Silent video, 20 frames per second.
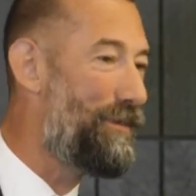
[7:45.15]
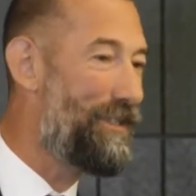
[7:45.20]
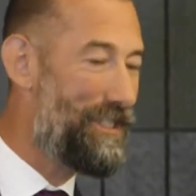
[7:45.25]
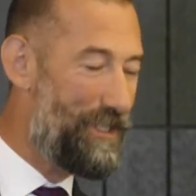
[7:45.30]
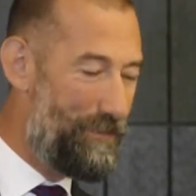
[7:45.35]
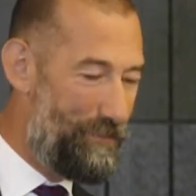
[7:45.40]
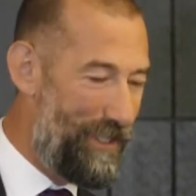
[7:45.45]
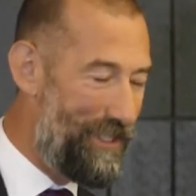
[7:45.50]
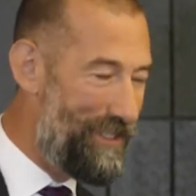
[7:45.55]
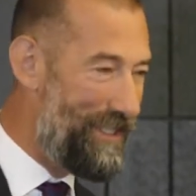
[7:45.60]
and
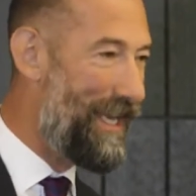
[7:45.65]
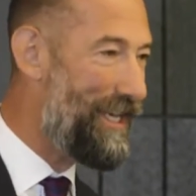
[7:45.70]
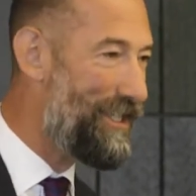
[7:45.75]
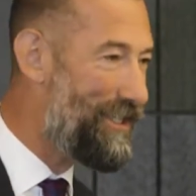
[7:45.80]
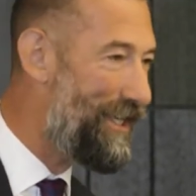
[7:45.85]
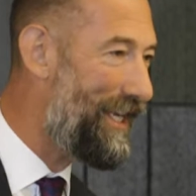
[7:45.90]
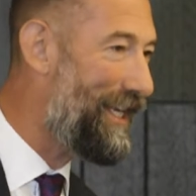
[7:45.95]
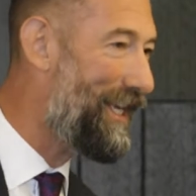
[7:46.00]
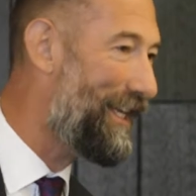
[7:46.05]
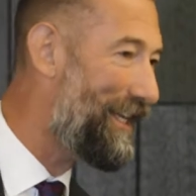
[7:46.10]
spits out a
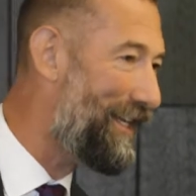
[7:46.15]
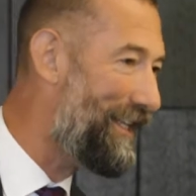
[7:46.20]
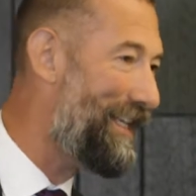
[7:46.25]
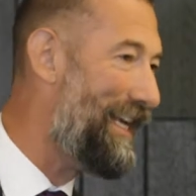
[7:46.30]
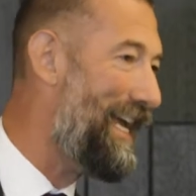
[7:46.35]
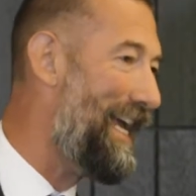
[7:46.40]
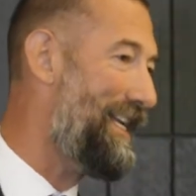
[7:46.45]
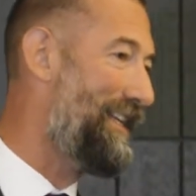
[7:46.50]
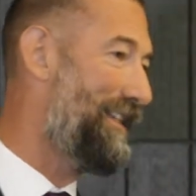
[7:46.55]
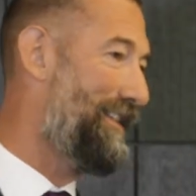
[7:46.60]
ticket at
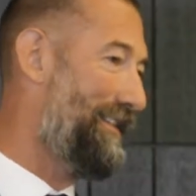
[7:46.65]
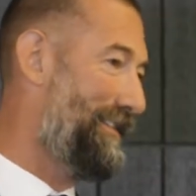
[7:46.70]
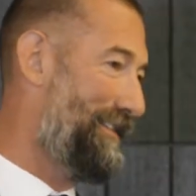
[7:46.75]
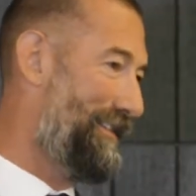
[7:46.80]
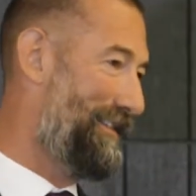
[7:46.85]
the end.